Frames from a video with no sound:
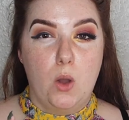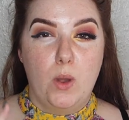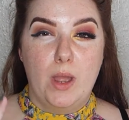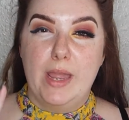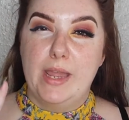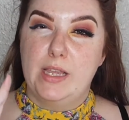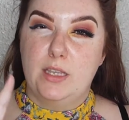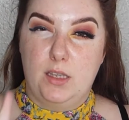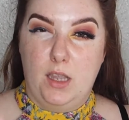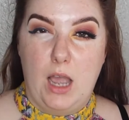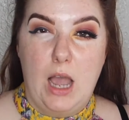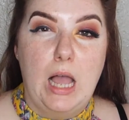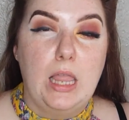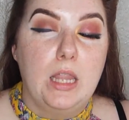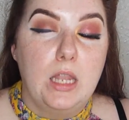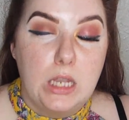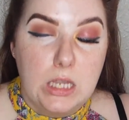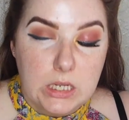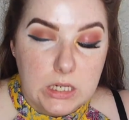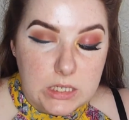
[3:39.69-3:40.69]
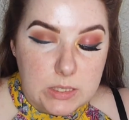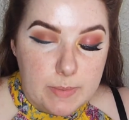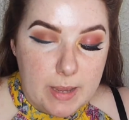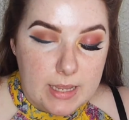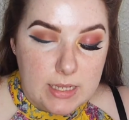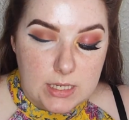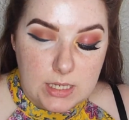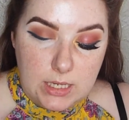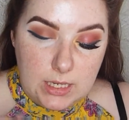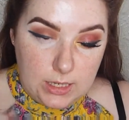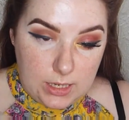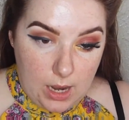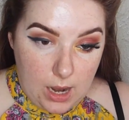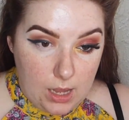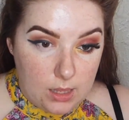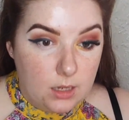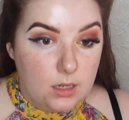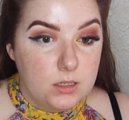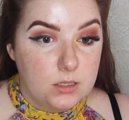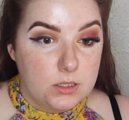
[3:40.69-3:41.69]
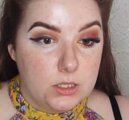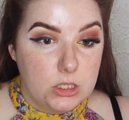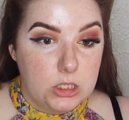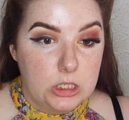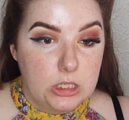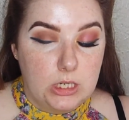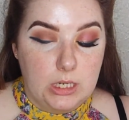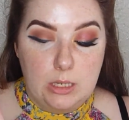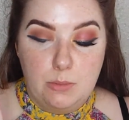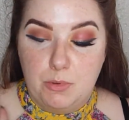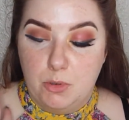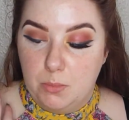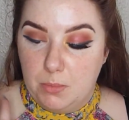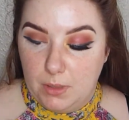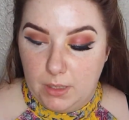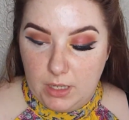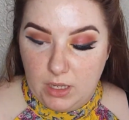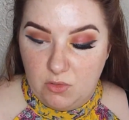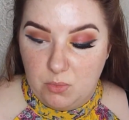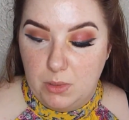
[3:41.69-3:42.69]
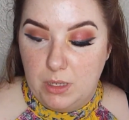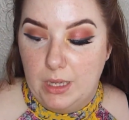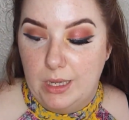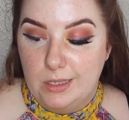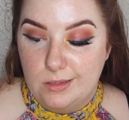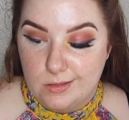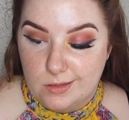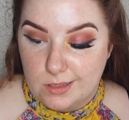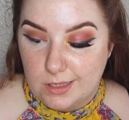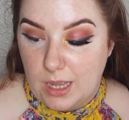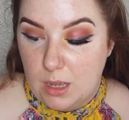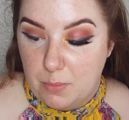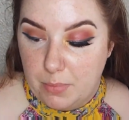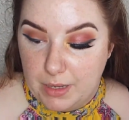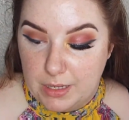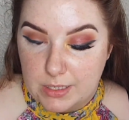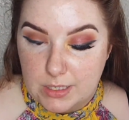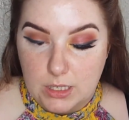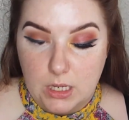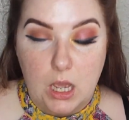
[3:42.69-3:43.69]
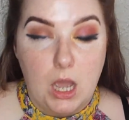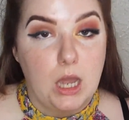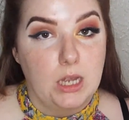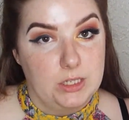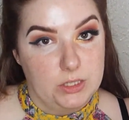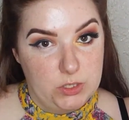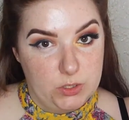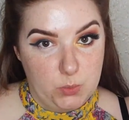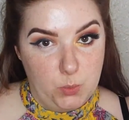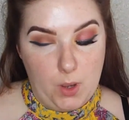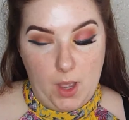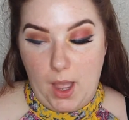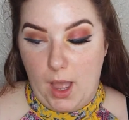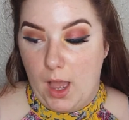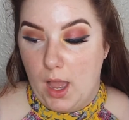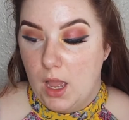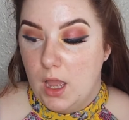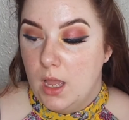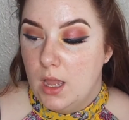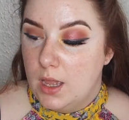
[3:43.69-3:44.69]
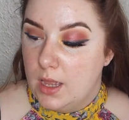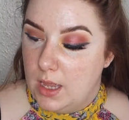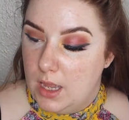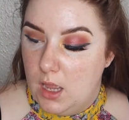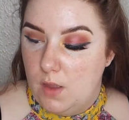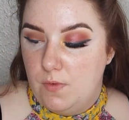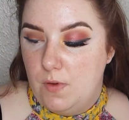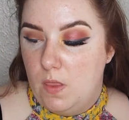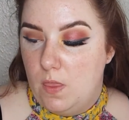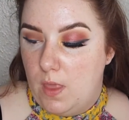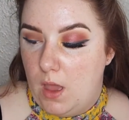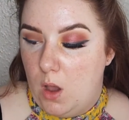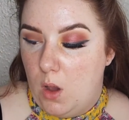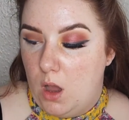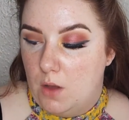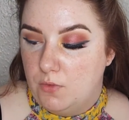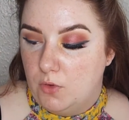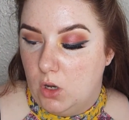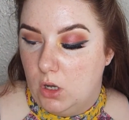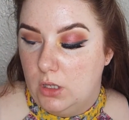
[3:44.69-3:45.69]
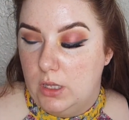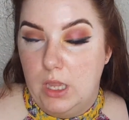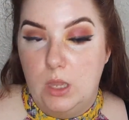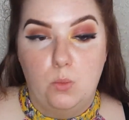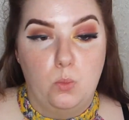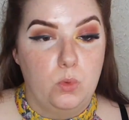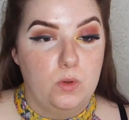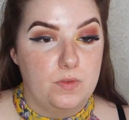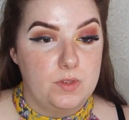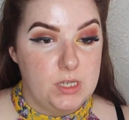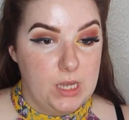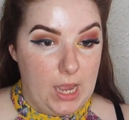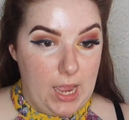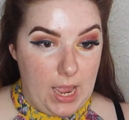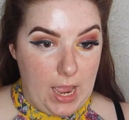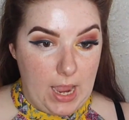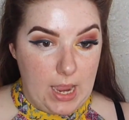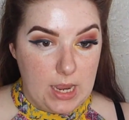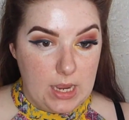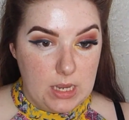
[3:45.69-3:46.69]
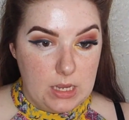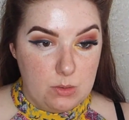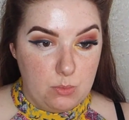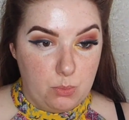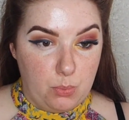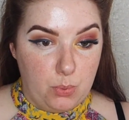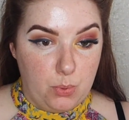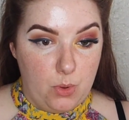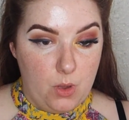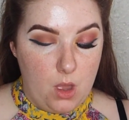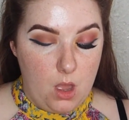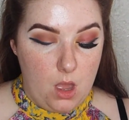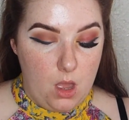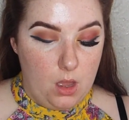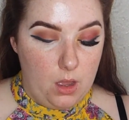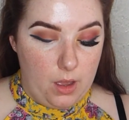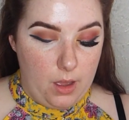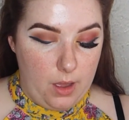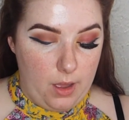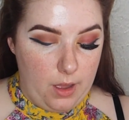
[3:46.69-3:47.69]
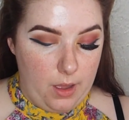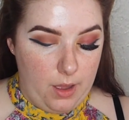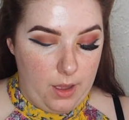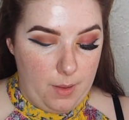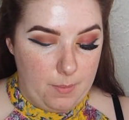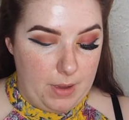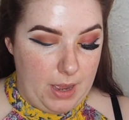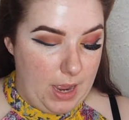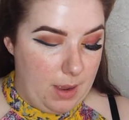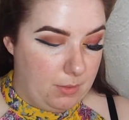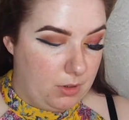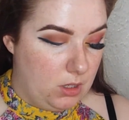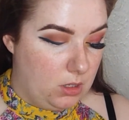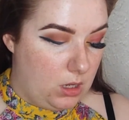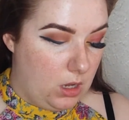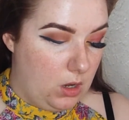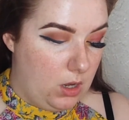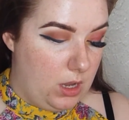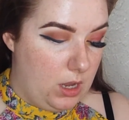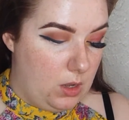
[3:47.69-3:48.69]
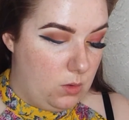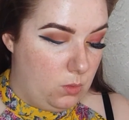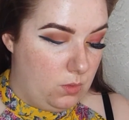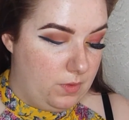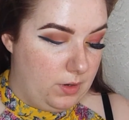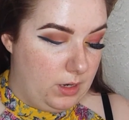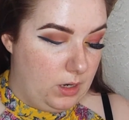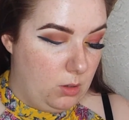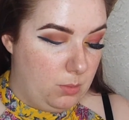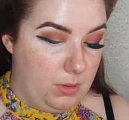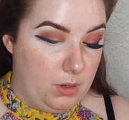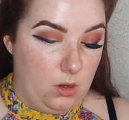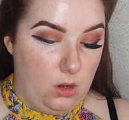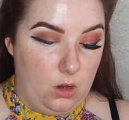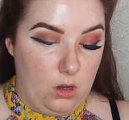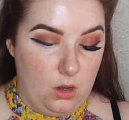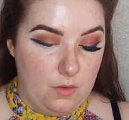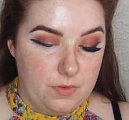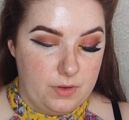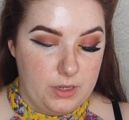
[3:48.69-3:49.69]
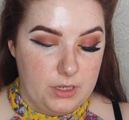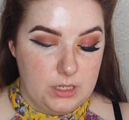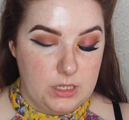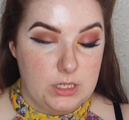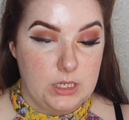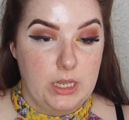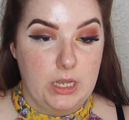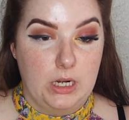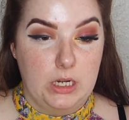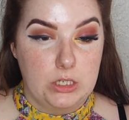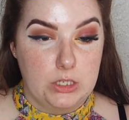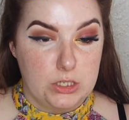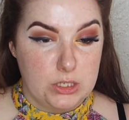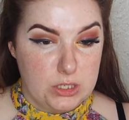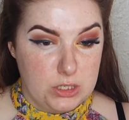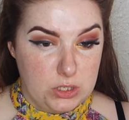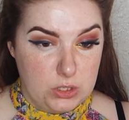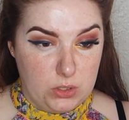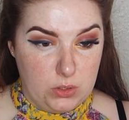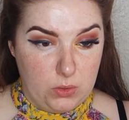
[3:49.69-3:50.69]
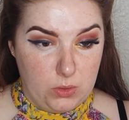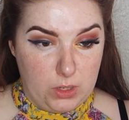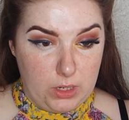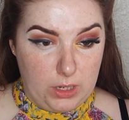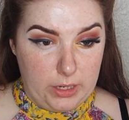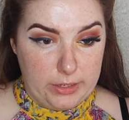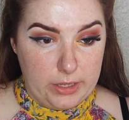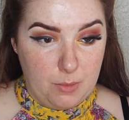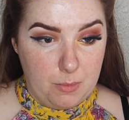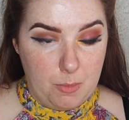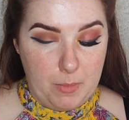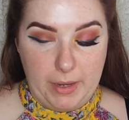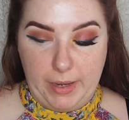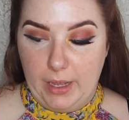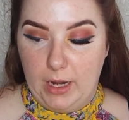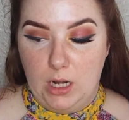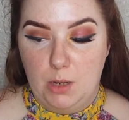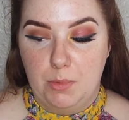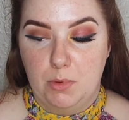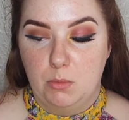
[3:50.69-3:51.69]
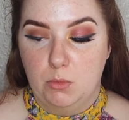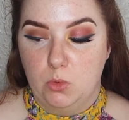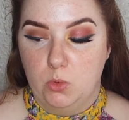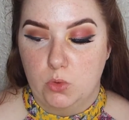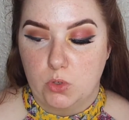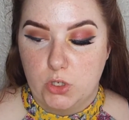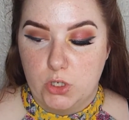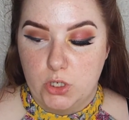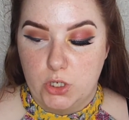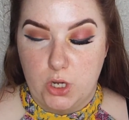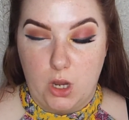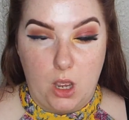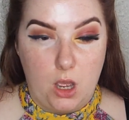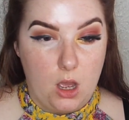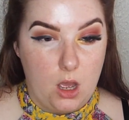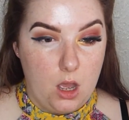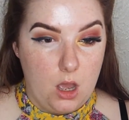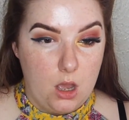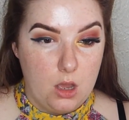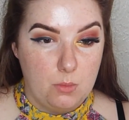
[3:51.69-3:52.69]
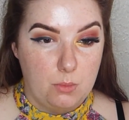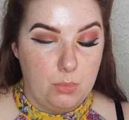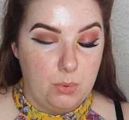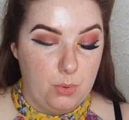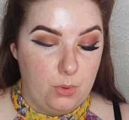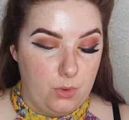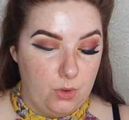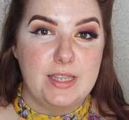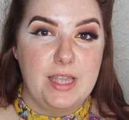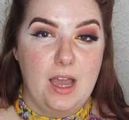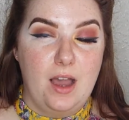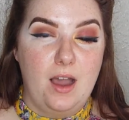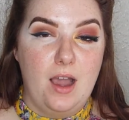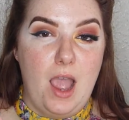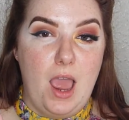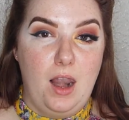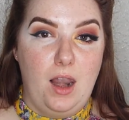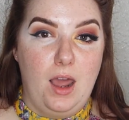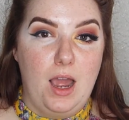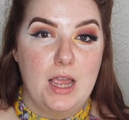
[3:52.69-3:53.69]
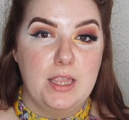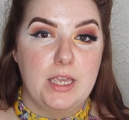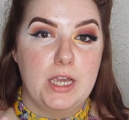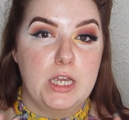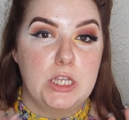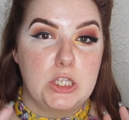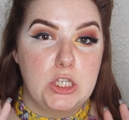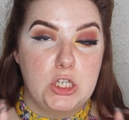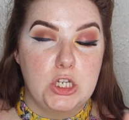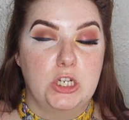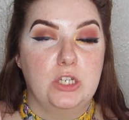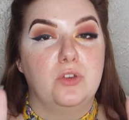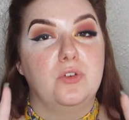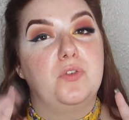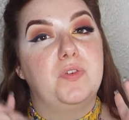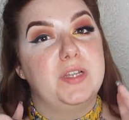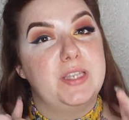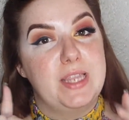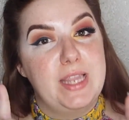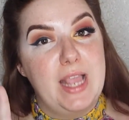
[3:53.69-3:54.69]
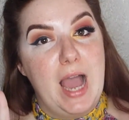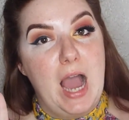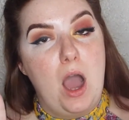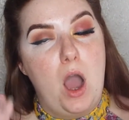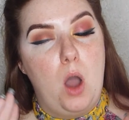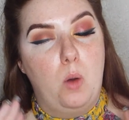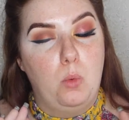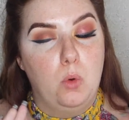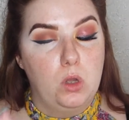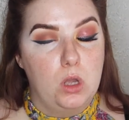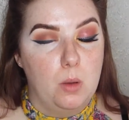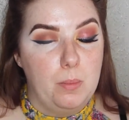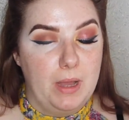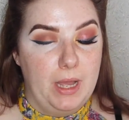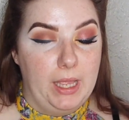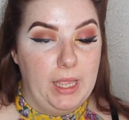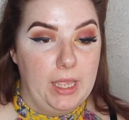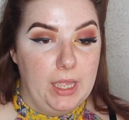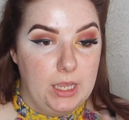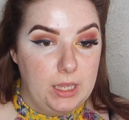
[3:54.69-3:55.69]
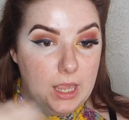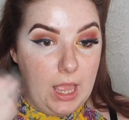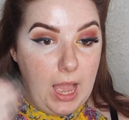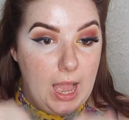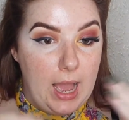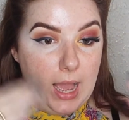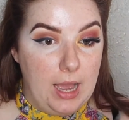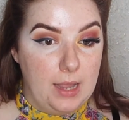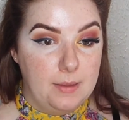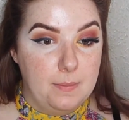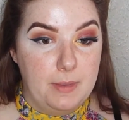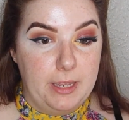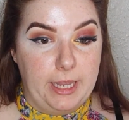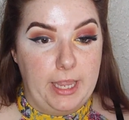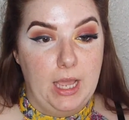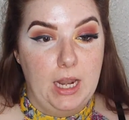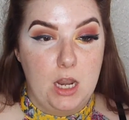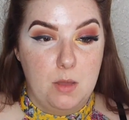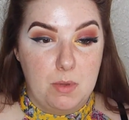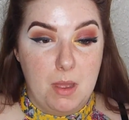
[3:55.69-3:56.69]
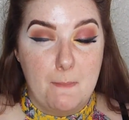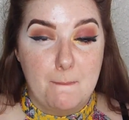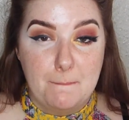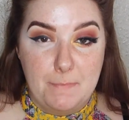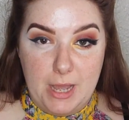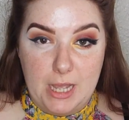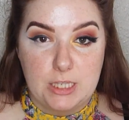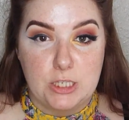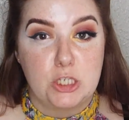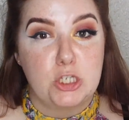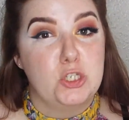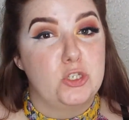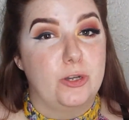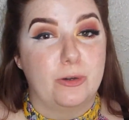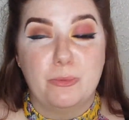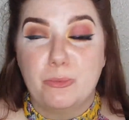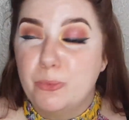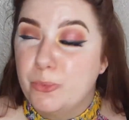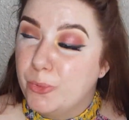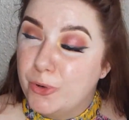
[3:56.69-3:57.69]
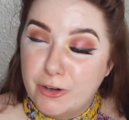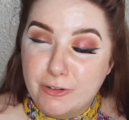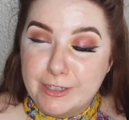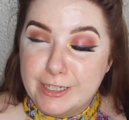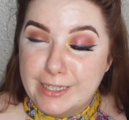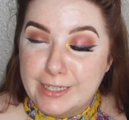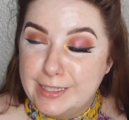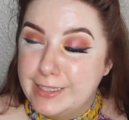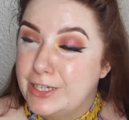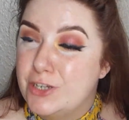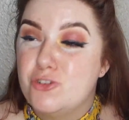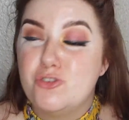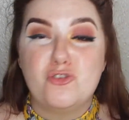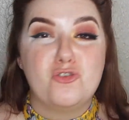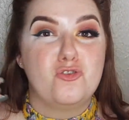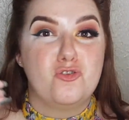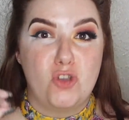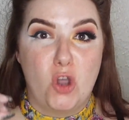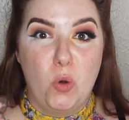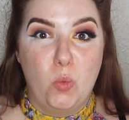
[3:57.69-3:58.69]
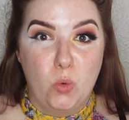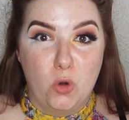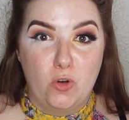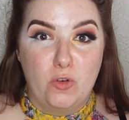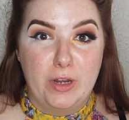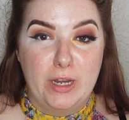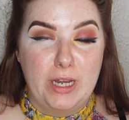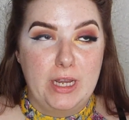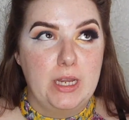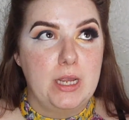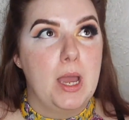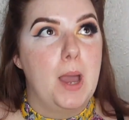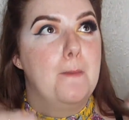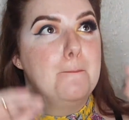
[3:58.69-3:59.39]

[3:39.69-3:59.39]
it kind of looks messy, it kind of looks ugly, but believe me, it does get better, I swear. Even though I've gone in with tape, I am going to go in with a little bit of concealer just to clean up and make it a little bit more sharp. The eyeliner done for now. I will go back in and make it a little bit better. Don't worry,